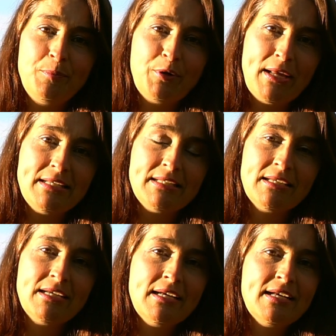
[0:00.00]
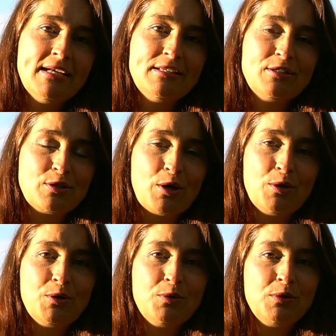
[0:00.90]
print is
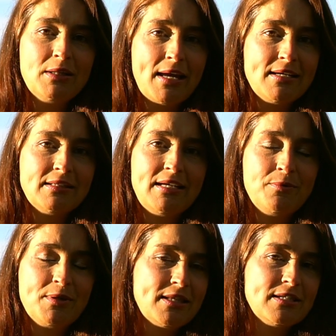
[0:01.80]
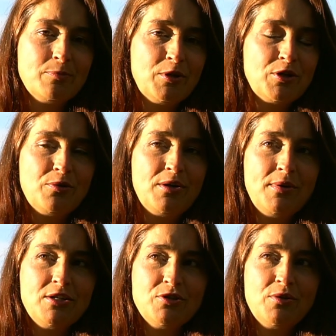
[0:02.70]
so likely with this Mercury
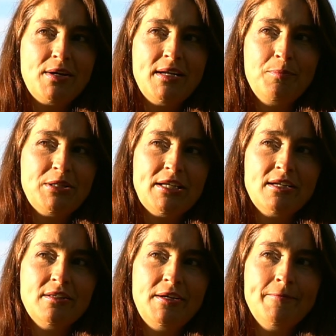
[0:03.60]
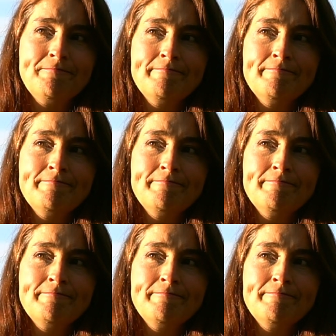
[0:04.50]
retrograde in particular.